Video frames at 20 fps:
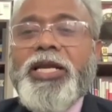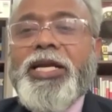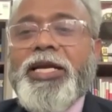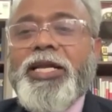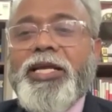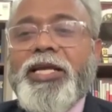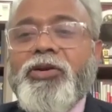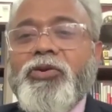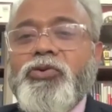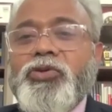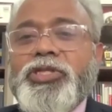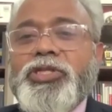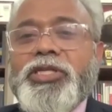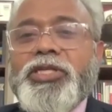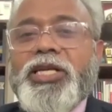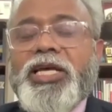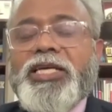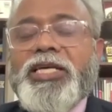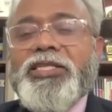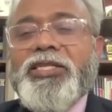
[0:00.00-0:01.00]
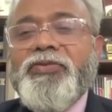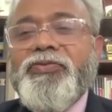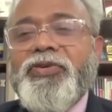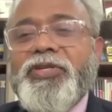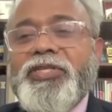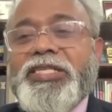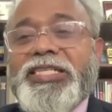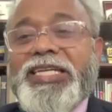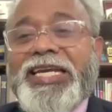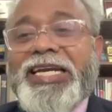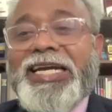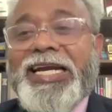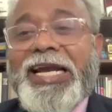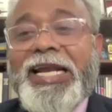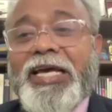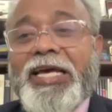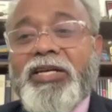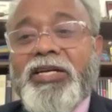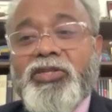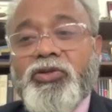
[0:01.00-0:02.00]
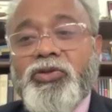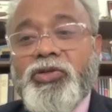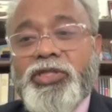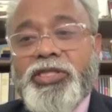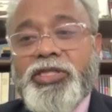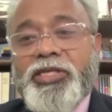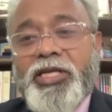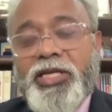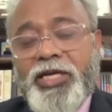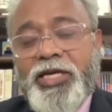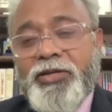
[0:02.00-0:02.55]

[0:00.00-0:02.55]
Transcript: Indian Ocean as if it's India's ocean.